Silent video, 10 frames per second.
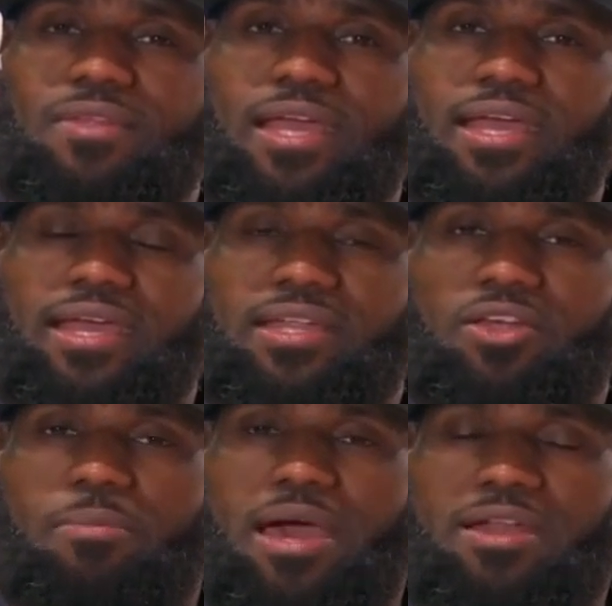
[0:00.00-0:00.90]

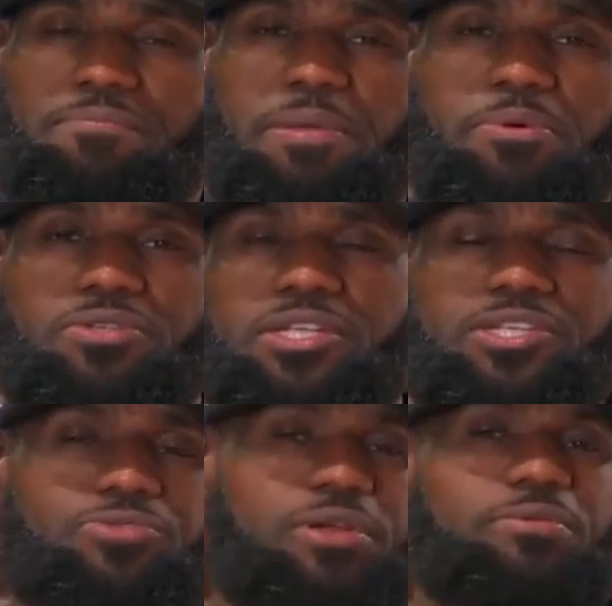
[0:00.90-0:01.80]
And no matter if people
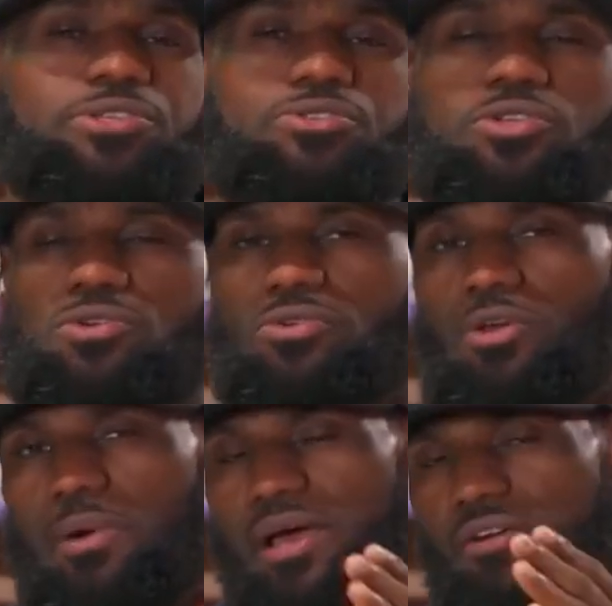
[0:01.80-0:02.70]
disagree with what you do,
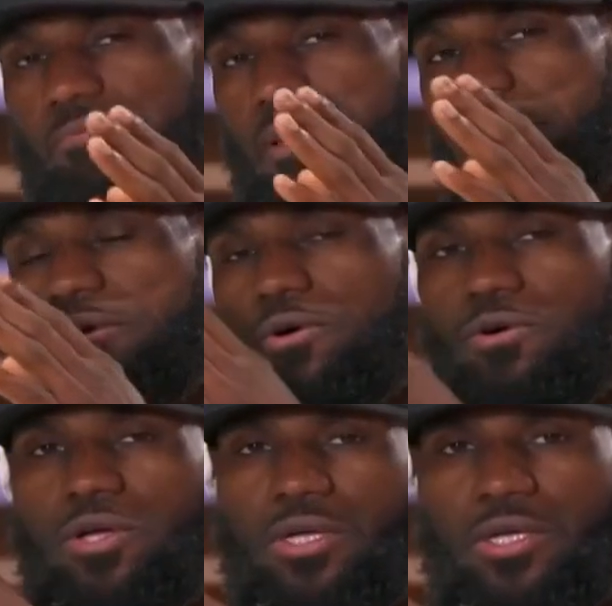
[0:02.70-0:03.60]
no matter if people